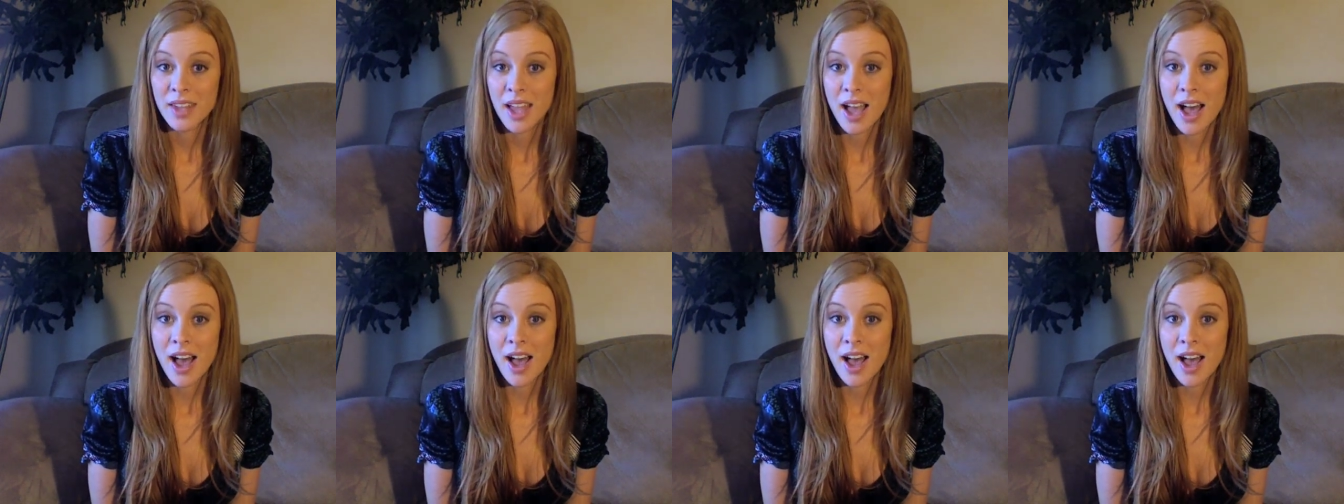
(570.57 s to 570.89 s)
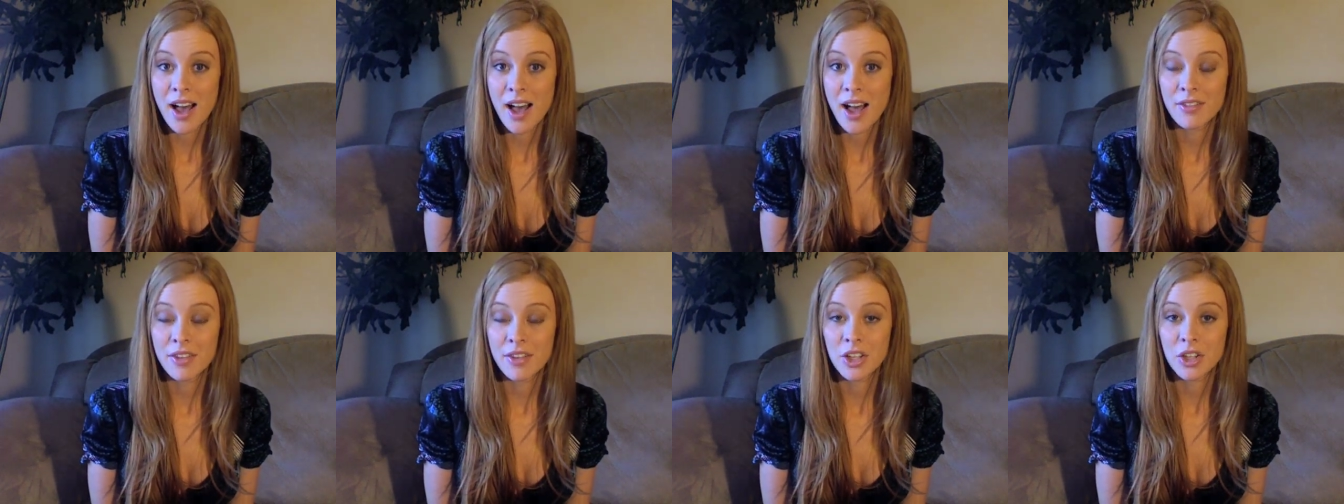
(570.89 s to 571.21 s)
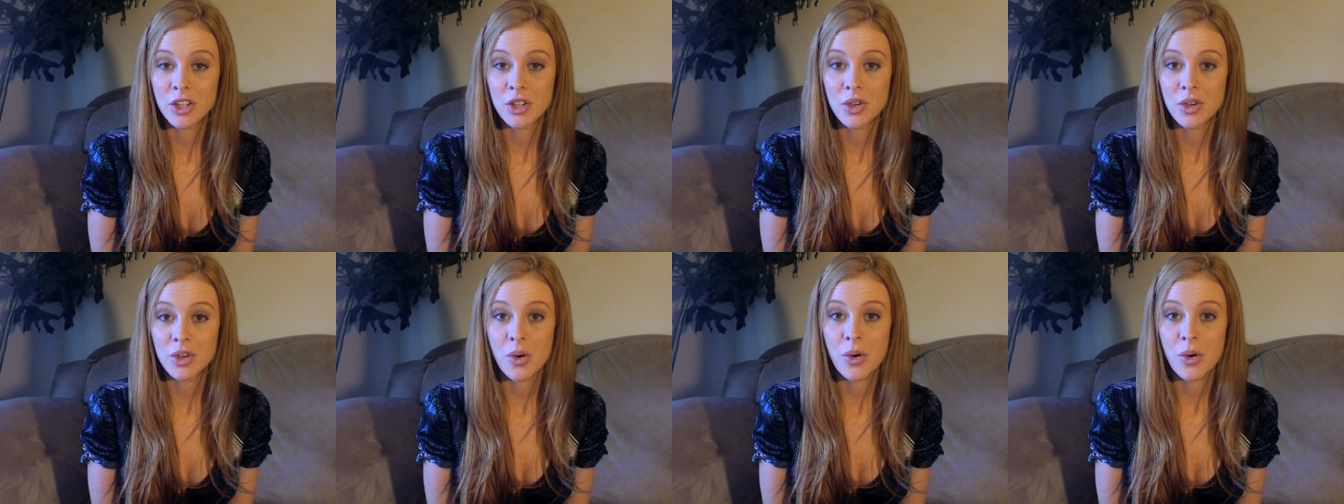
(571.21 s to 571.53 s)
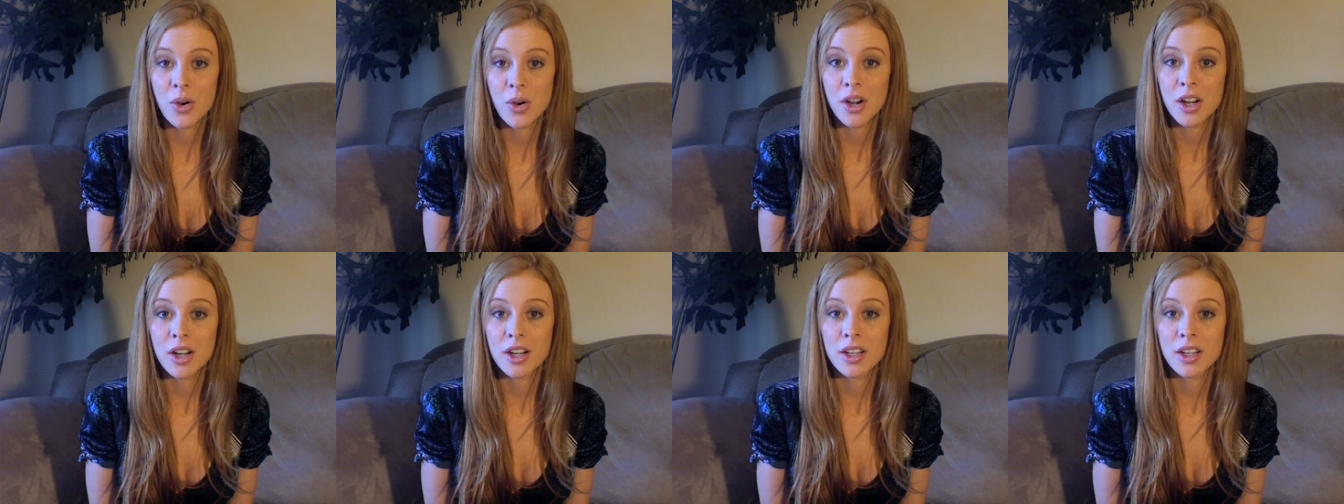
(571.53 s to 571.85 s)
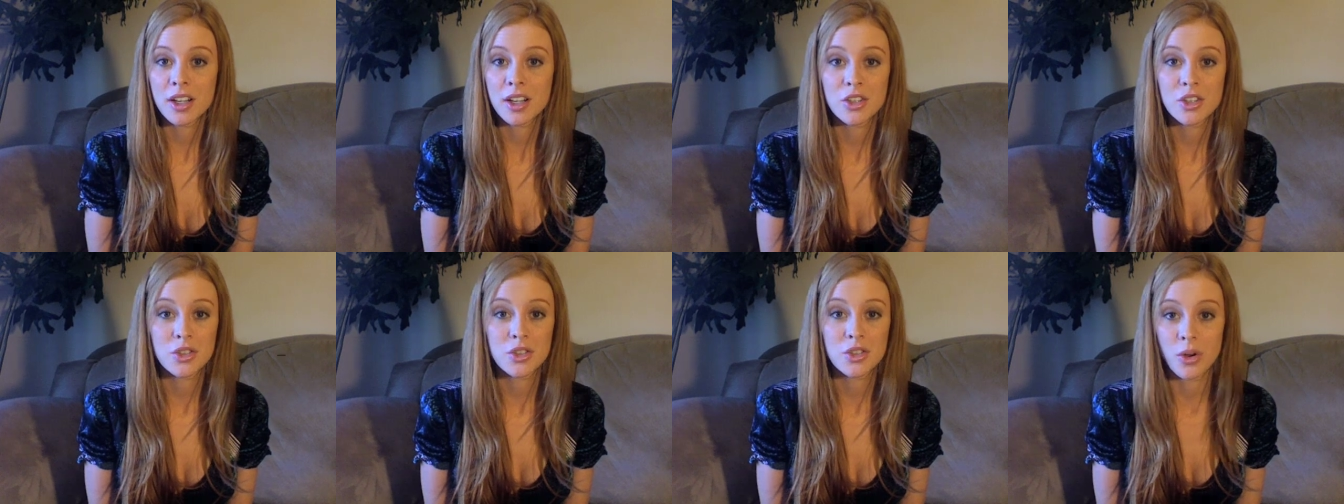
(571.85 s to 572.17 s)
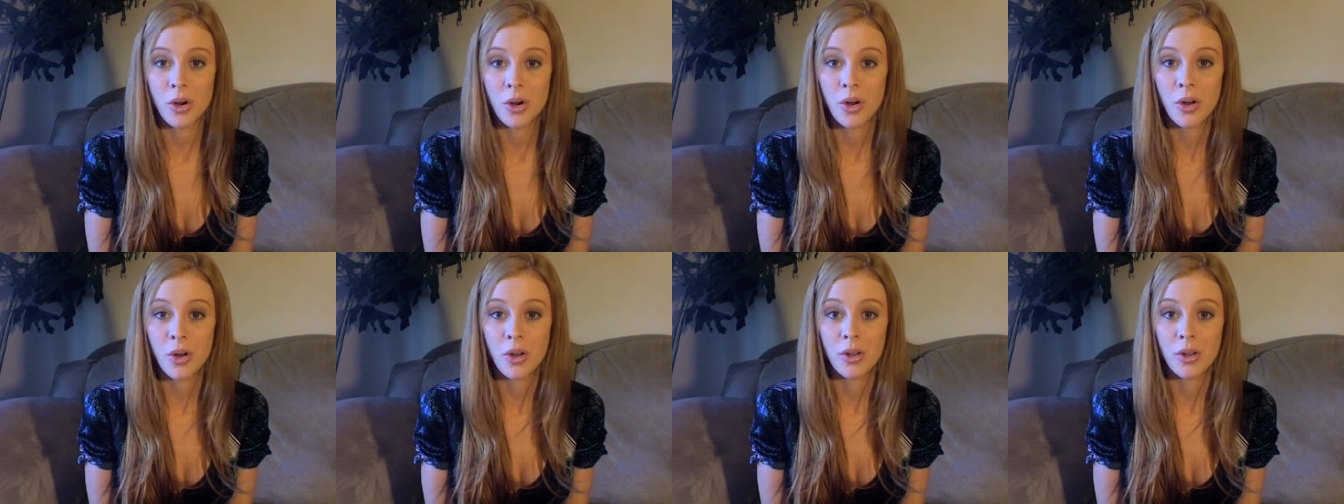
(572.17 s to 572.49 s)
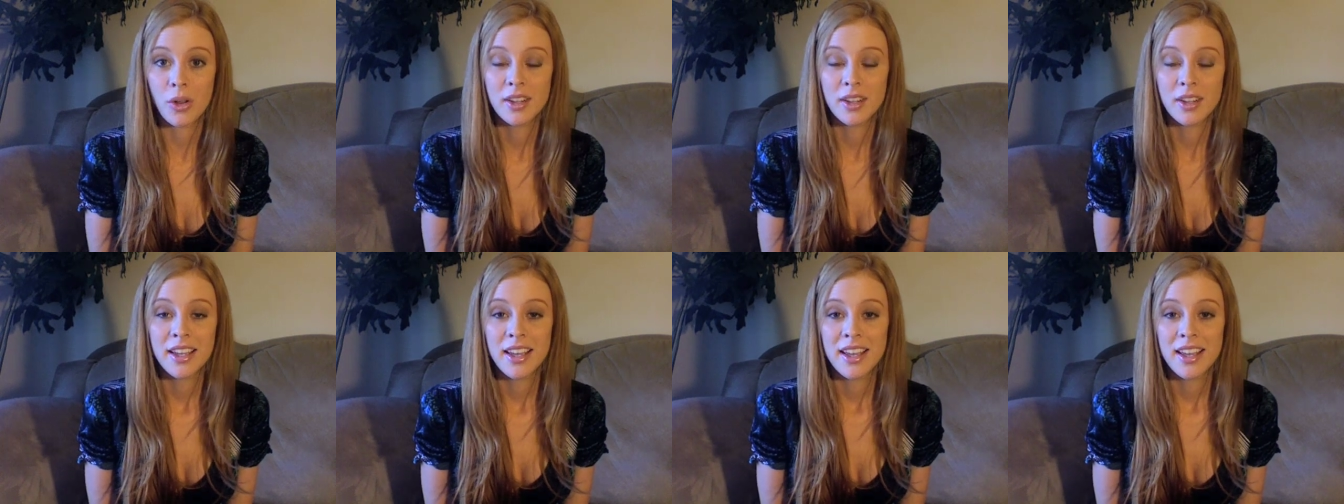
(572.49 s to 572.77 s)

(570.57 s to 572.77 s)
of your control